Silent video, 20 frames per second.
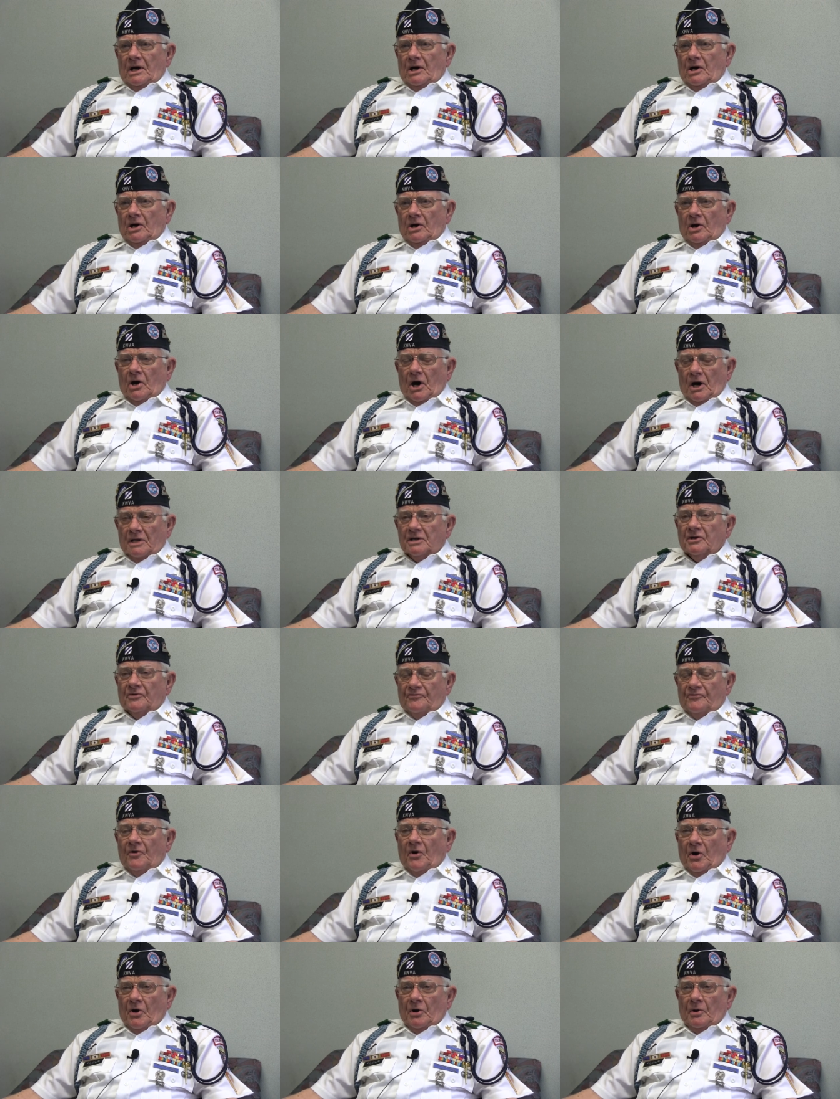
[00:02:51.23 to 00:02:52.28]
Uh, on a
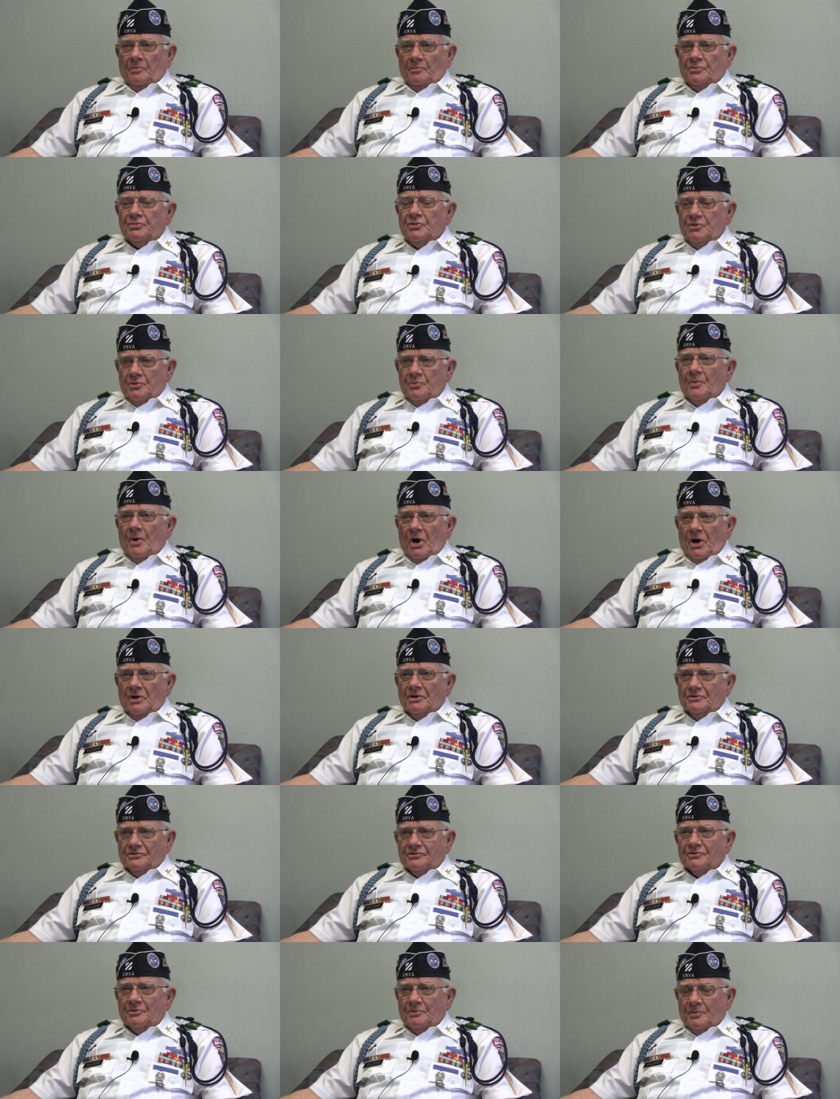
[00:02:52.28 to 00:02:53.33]
farm two
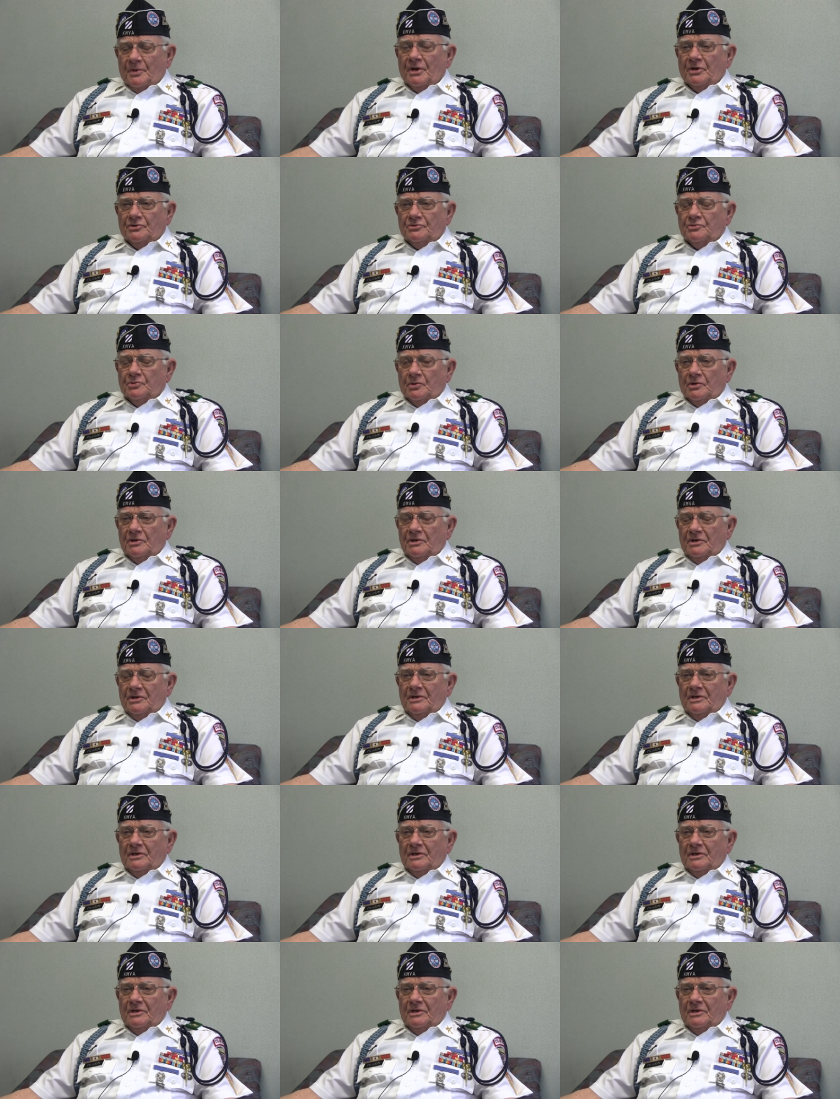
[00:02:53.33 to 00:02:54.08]
miles from Edgewood.